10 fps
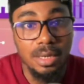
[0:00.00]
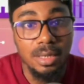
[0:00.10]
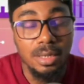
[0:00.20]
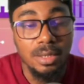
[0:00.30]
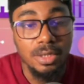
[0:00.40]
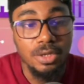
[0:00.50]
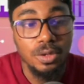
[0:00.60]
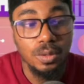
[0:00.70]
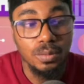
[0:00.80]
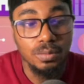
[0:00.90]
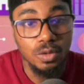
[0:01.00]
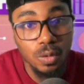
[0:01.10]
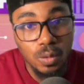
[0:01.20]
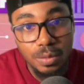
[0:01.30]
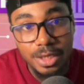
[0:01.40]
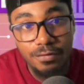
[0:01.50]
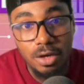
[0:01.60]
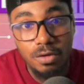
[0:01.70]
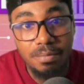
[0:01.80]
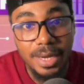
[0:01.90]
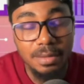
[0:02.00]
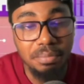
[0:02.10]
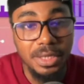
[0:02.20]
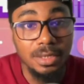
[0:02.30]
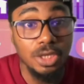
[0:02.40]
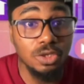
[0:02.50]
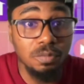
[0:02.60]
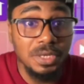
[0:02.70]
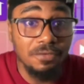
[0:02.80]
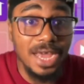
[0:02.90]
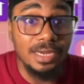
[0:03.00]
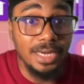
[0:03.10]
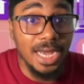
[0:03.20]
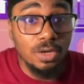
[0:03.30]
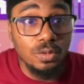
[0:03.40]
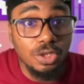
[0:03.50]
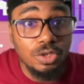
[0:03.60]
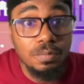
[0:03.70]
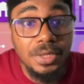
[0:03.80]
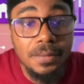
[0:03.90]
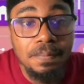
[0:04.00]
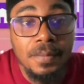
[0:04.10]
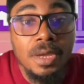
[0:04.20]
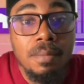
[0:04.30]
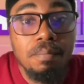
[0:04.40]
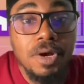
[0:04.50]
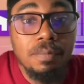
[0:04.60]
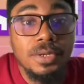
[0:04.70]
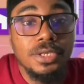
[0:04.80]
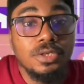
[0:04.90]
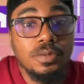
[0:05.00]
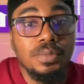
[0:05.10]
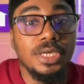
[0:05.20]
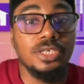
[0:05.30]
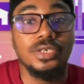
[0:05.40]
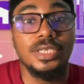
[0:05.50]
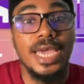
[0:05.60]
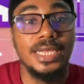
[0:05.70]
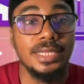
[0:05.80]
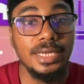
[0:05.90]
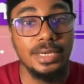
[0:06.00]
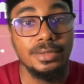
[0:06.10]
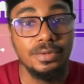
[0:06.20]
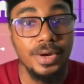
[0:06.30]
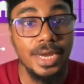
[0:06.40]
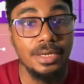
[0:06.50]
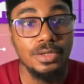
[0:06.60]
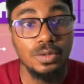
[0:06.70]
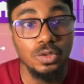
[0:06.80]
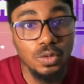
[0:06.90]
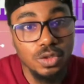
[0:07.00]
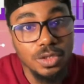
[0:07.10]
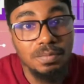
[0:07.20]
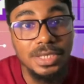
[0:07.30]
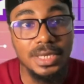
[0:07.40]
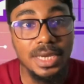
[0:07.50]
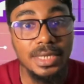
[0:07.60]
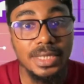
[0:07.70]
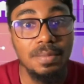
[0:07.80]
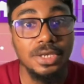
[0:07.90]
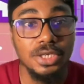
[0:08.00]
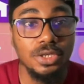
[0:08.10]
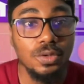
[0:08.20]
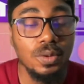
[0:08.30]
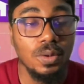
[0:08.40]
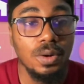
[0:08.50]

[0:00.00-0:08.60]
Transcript: no code development, being, it could be Adalo, it could be Bubble, it could be just anything else, right? So you're just basically establishing your